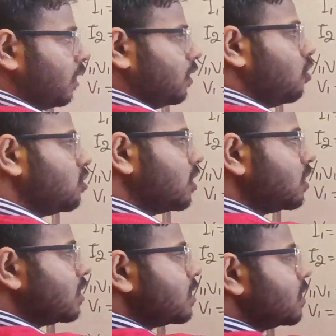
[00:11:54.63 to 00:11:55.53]
Now
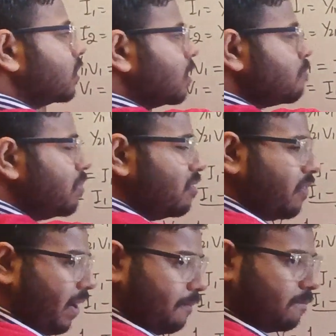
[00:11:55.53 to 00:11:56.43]
just
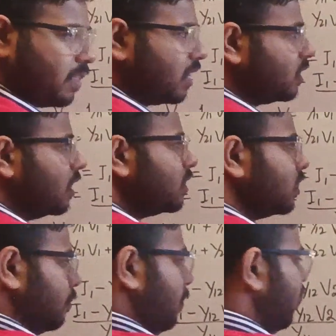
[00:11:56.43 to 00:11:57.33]
simplify
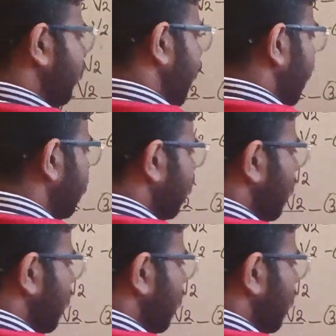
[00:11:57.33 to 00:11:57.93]
it